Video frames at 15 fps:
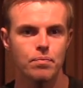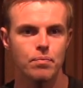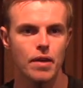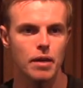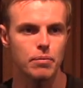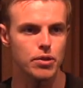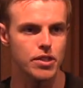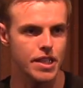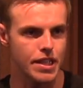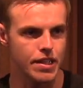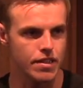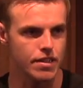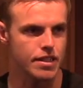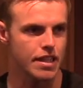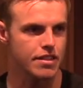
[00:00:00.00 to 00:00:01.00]
a
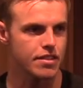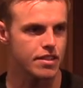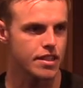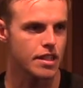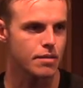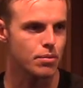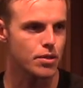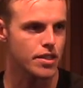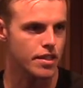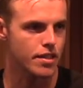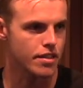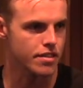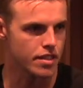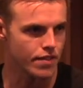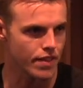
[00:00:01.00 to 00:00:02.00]
particular density, a
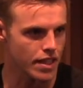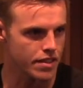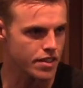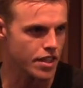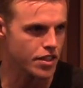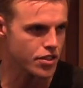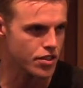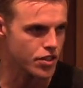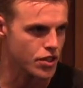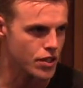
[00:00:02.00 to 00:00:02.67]
particular civilization,